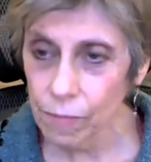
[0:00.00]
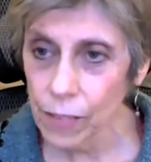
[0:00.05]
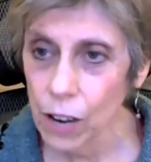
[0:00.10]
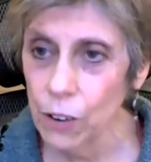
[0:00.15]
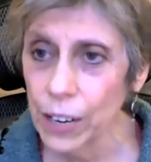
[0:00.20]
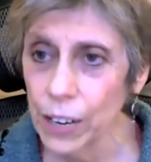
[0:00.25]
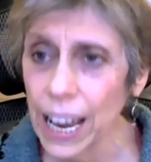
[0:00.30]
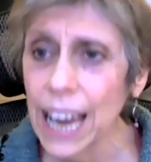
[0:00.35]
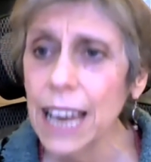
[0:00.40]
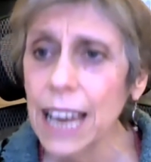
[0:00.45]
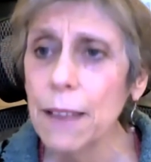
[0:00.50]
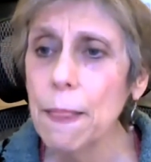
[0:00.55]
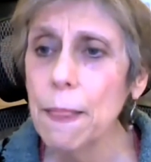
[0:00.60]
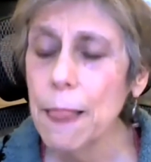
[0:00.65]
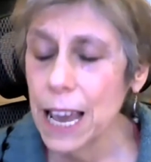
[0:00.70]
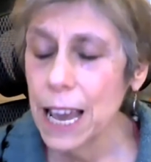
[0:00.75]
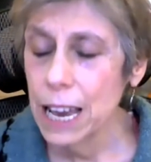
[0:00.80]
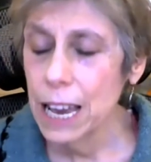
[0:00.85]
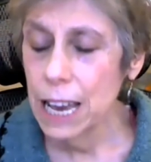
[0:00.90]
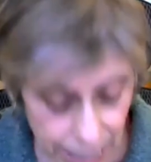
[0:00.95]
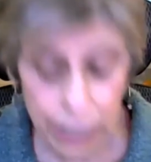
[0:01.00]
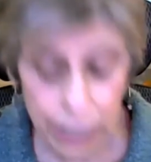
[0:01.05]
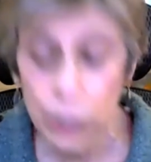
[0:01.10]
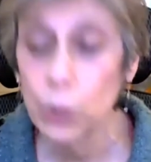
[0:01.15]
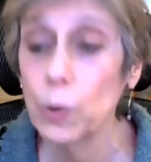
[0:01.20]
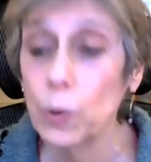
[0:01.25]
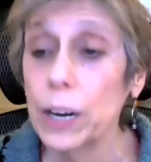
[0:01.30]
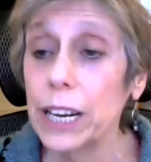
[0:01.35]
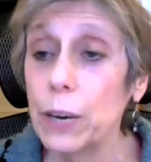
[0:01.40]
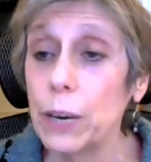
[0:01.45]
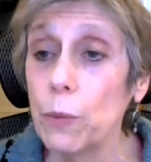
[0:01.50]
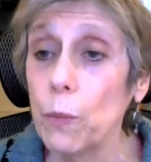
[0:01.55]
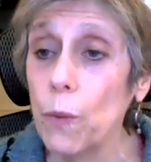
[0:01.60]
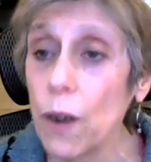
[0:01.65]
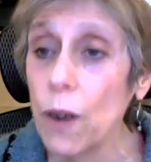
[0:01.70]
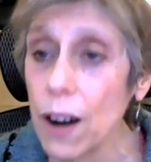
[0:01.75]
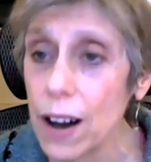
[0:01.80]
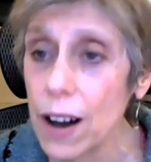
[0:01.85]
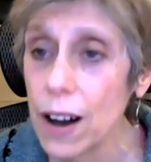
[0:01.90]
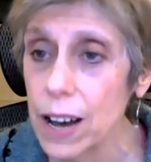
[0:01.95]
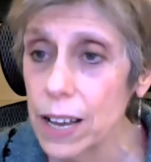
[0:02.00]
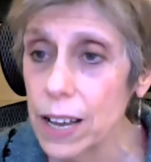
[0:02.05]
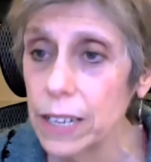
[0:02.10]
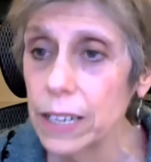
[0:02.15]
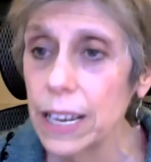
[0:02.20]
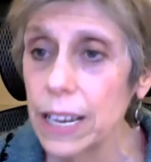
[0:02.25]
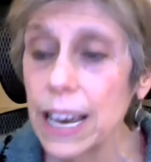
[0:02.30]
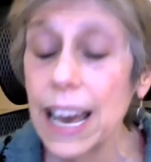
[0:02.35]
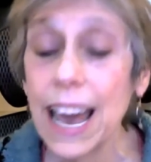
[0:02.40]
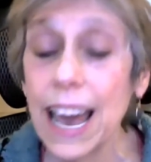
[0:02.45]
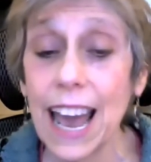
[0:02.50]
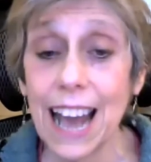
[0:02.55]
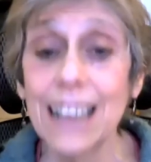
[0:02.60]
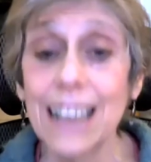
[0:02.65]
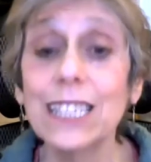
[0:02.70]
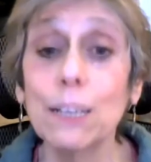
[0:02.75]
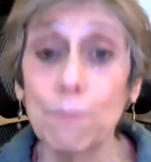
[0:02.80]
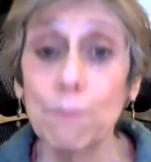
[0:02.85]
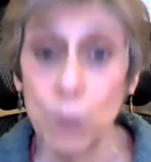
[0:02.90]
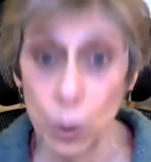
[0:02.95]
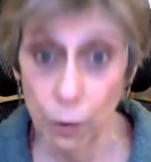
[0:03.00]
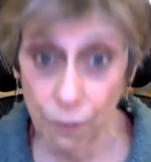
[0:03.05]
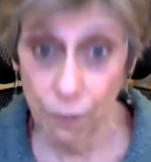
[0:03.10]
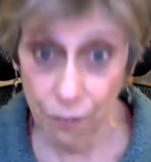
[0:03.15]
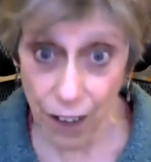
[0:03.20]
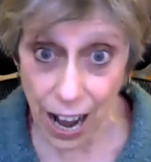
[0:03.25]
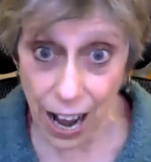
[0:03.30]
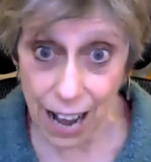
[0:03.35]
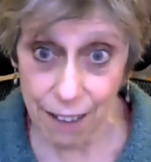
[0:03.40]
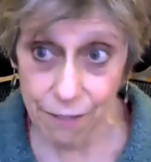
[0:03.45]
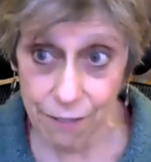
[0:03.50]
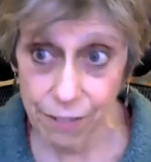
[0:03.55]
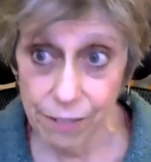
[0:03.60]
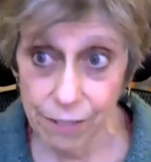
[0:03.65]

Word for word: Okay, and 21 adds up to a five.